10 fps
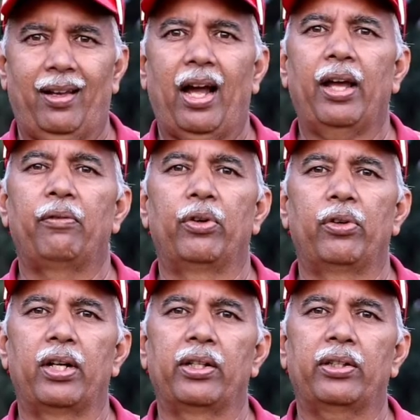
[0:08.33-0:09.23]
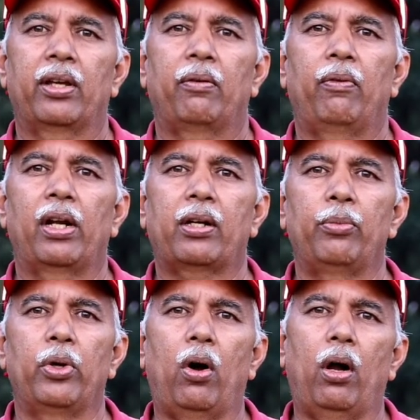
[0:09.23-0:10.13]
Hi viewers, welcome
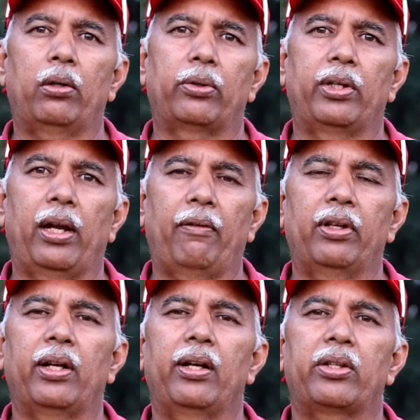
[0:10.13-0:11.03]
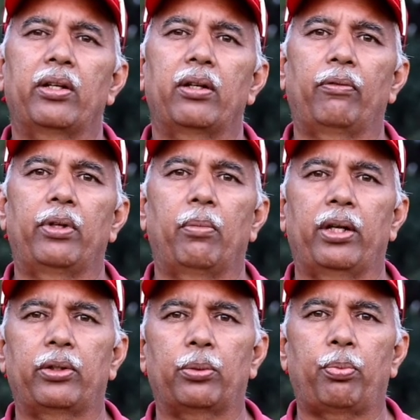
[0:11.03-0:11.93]
you all to the 11th edition of the
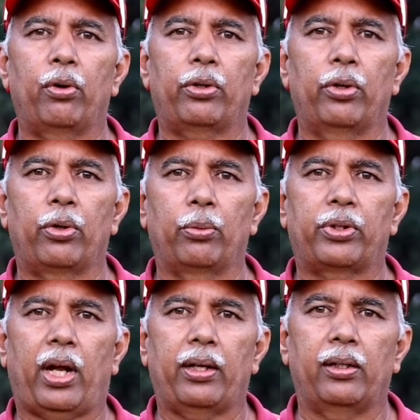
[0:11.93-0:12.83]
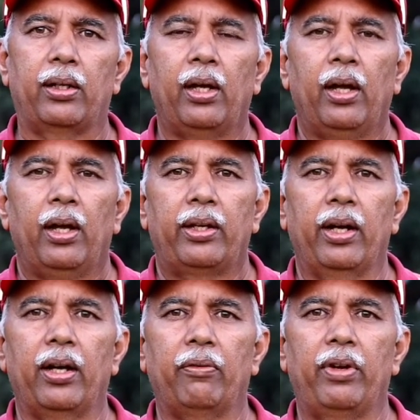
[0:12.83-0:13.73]
Mysore Sport YouTube channel.
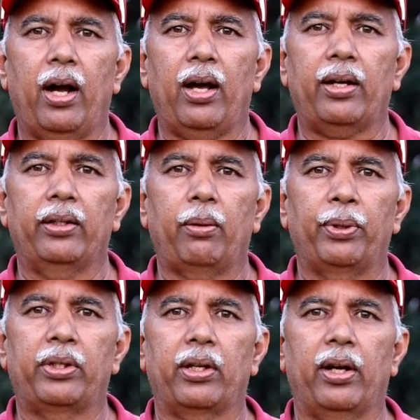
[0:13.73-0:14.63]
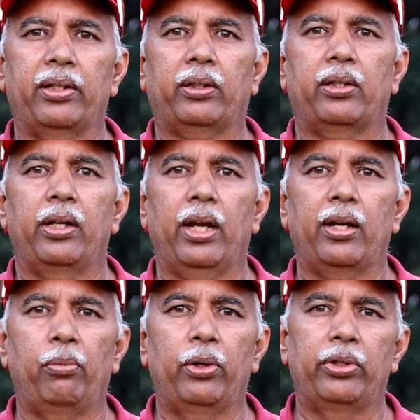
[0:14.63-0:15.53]
Here we are in the picturesque
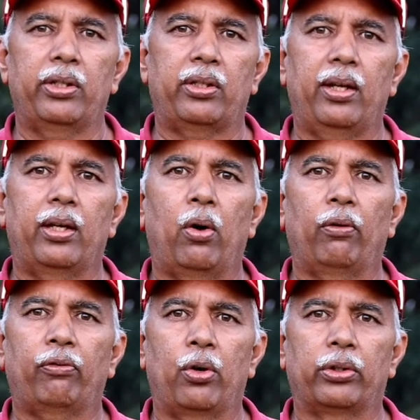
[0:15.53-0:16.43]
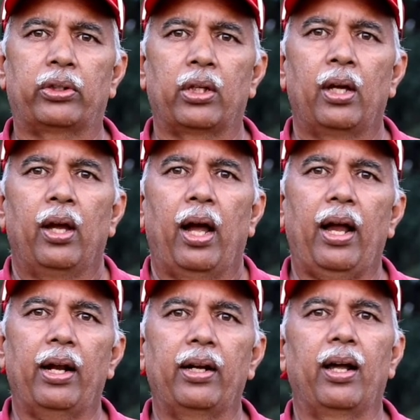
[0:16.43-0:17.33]
JWGC golf course,
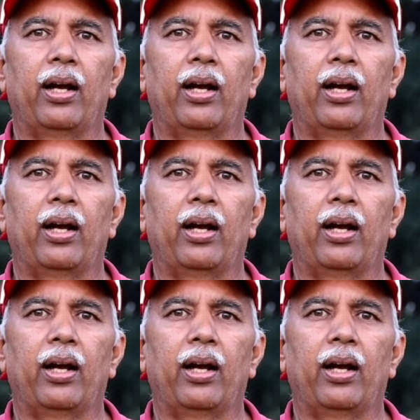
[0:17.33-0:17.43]
and